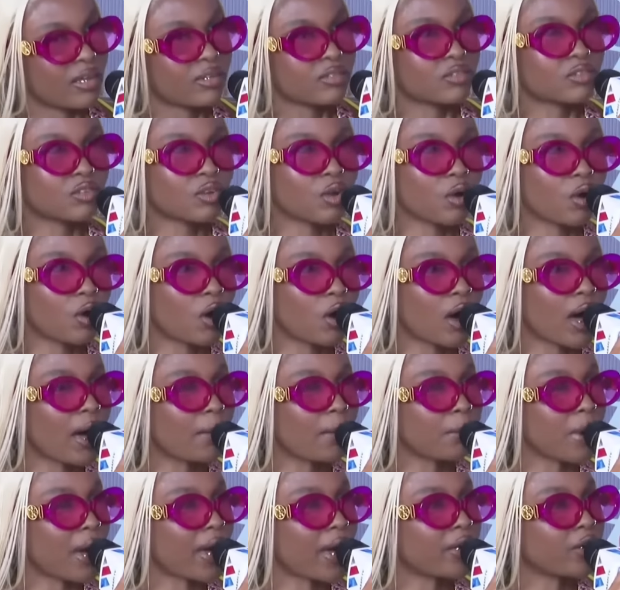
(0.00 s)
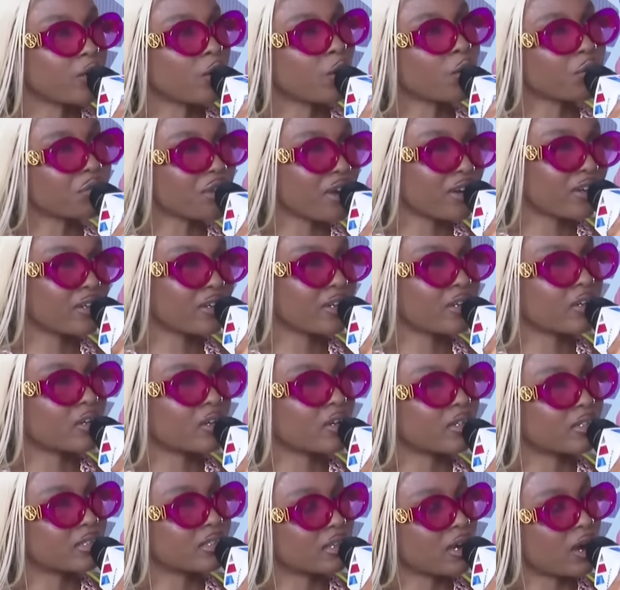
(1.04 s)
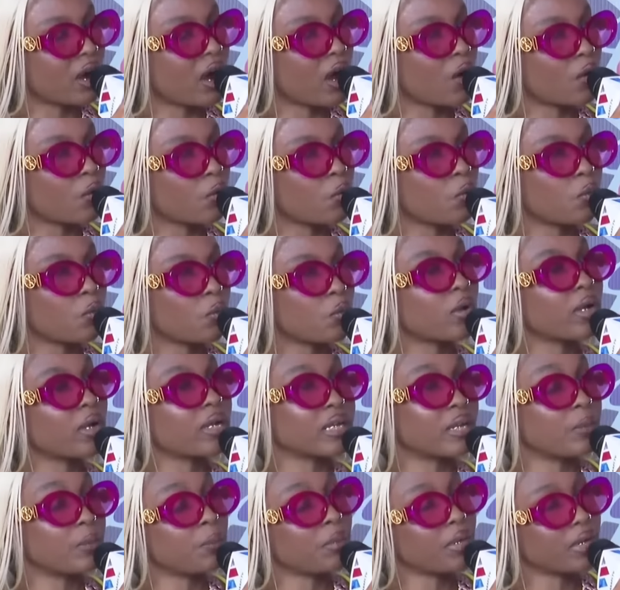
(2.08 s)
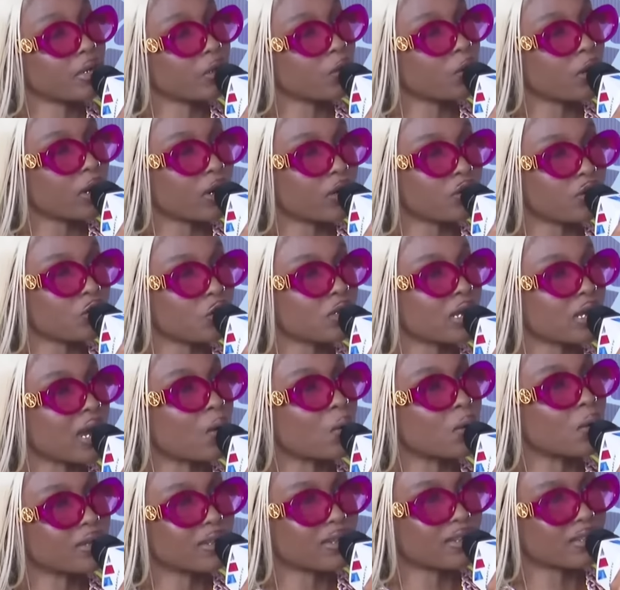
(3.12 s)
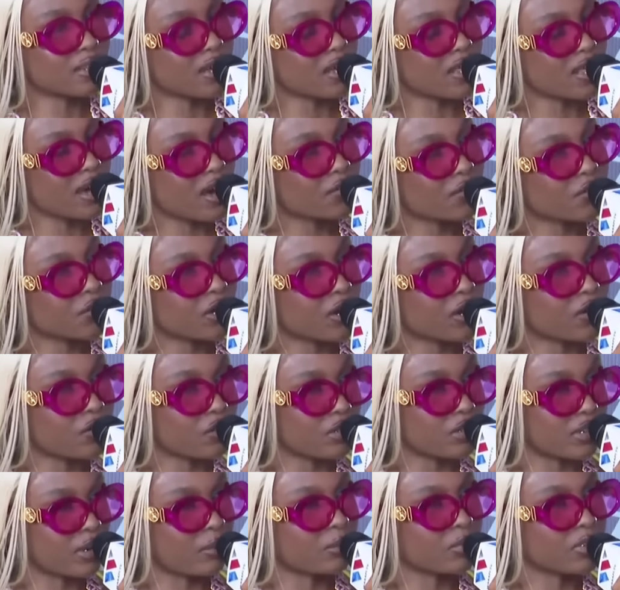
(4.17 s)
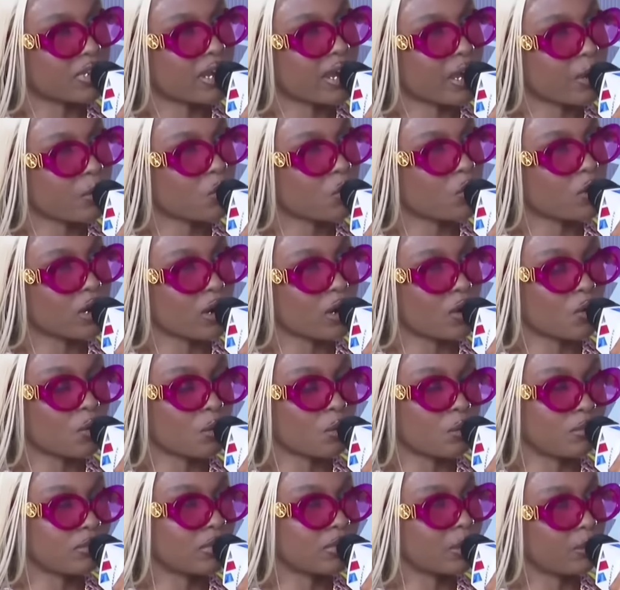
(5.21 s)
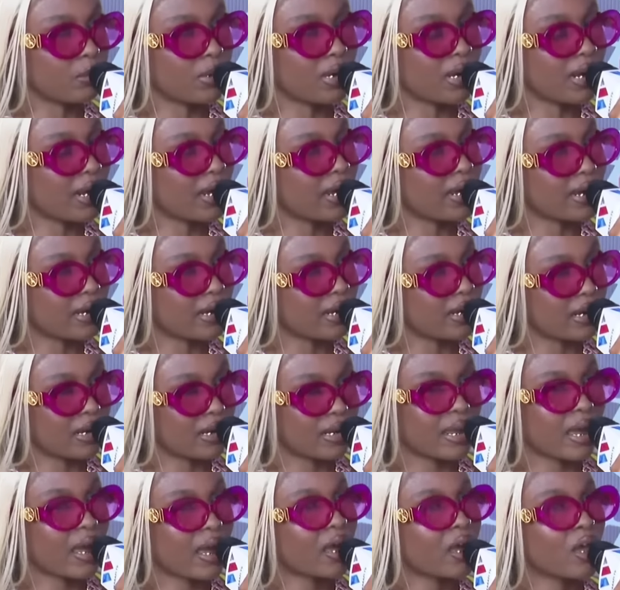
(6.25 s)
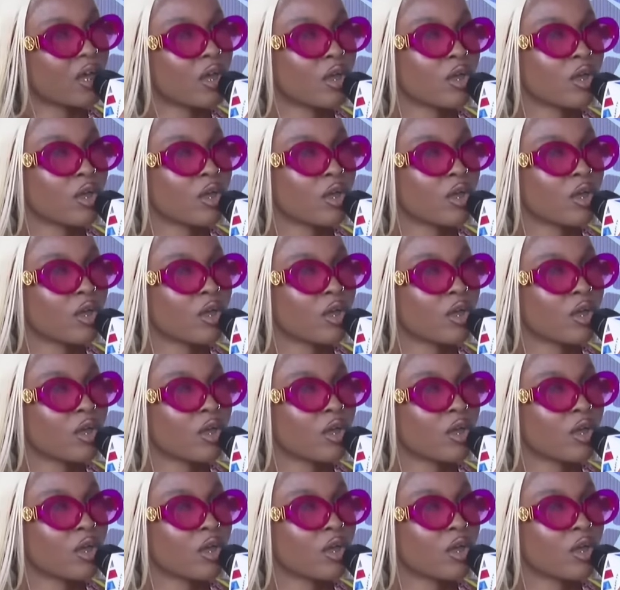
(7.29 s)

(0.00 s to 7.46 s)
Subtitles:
So I know that girl because kipindi wana shoot, I was in South Africa for some time, kwenda kumtembelea, da da da da.